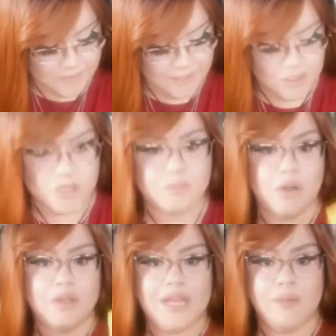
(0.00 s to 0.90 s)
They're just
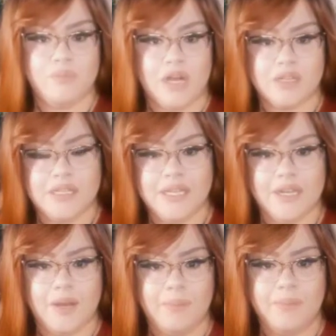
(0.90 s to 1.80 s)
like bottling
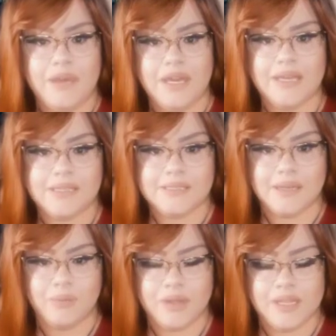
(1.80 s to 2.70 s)
it up, because
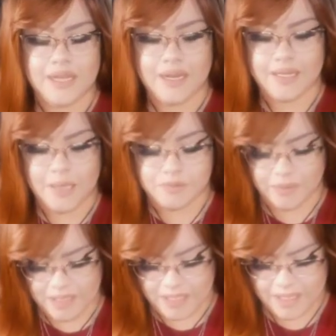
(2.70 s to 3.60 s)
with the Nine of Cups
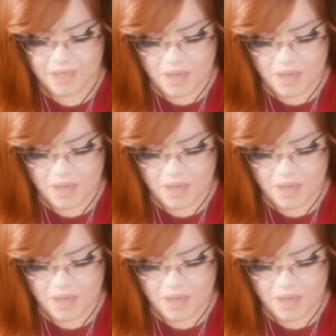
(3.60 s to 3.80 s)
right here,